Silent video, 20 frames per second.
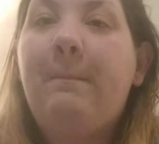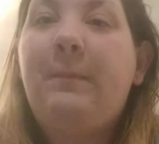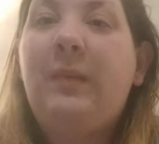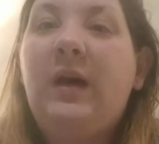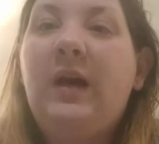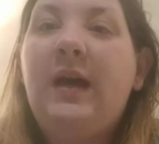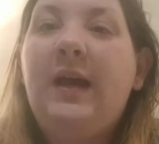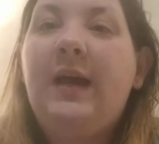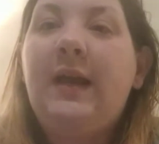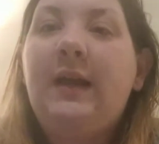
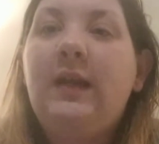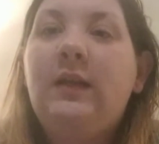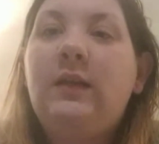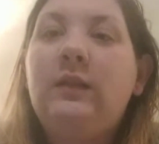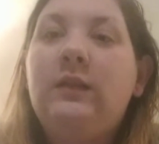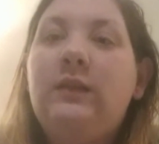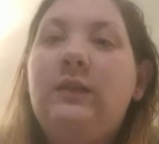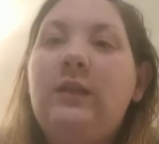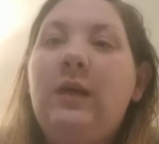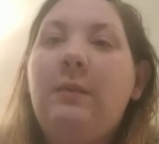But
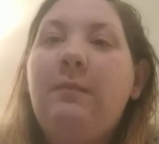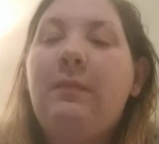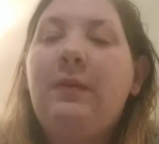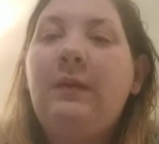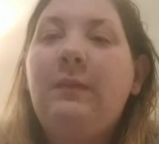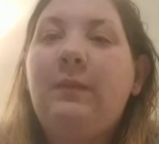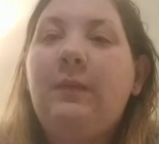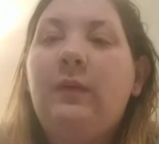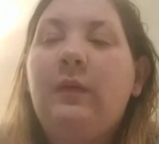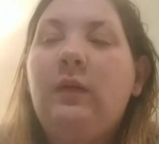some
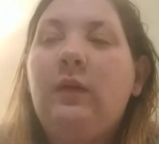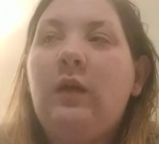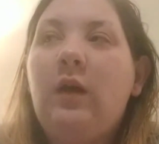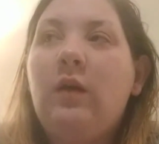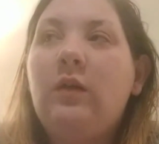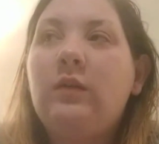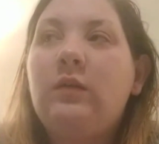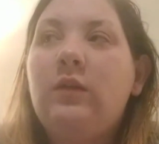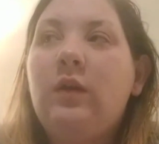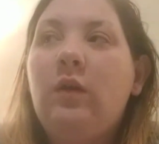people
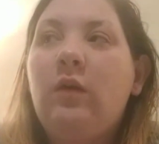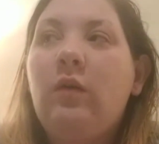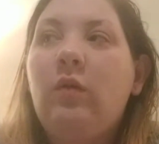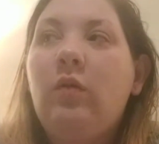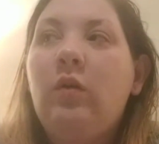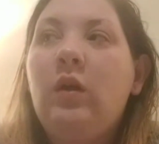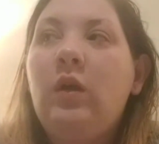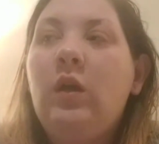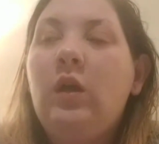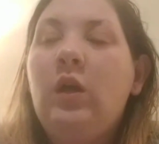
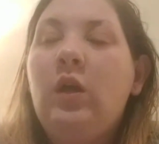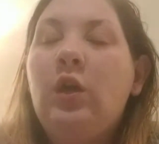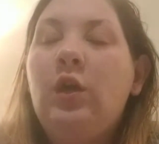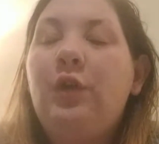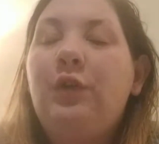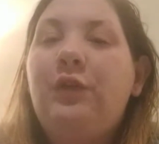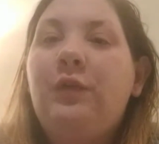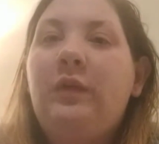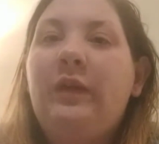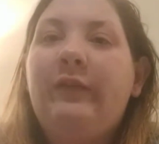also
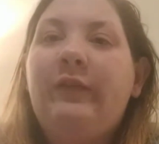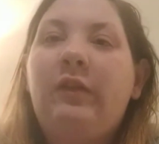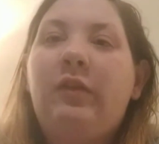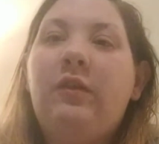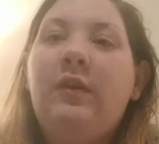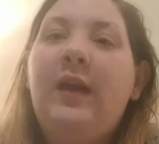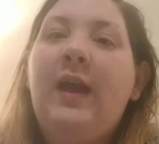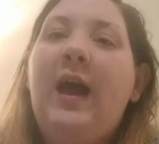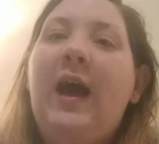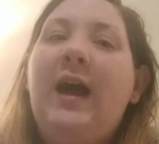do it every other day.